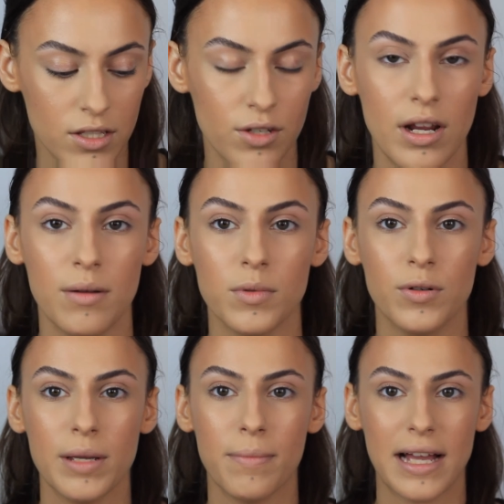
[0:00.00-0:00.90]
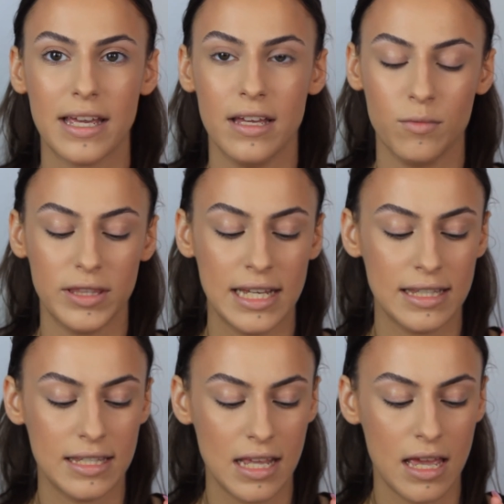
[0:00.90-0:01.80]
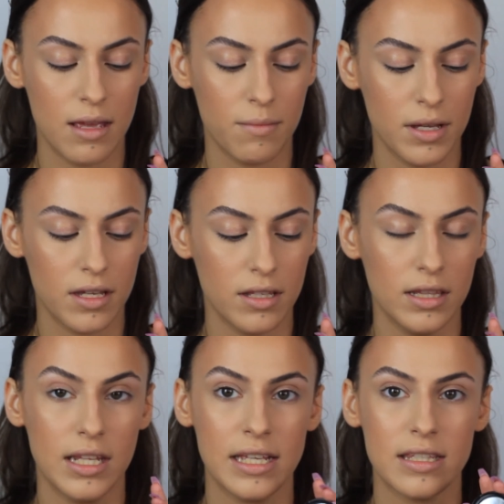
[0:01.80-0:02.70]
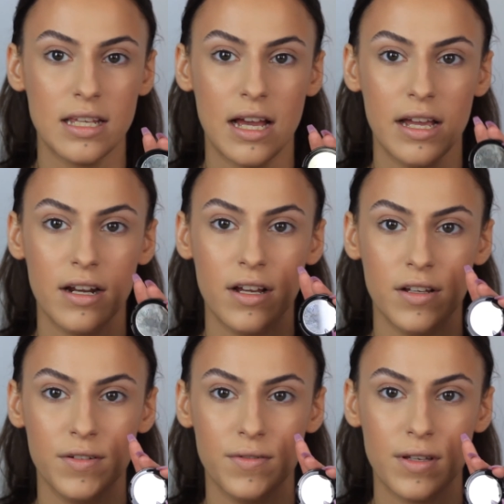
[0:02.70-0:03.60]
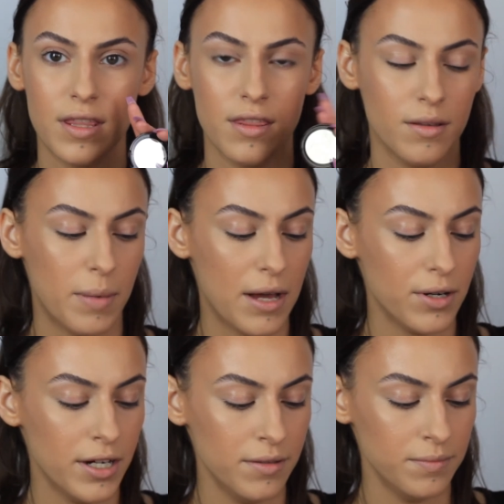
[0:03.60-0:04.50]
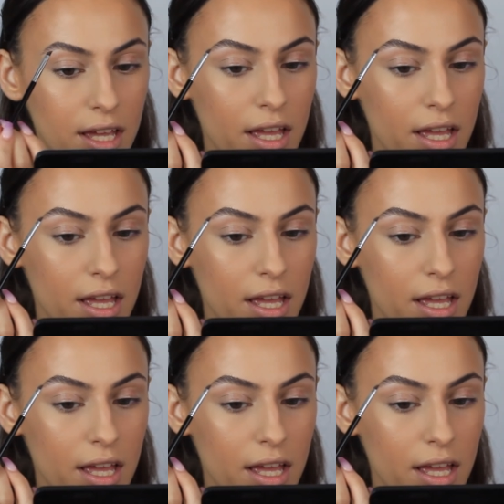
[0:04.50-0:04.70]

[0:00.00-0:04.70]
So now I'm going back in with that same light side of the powder,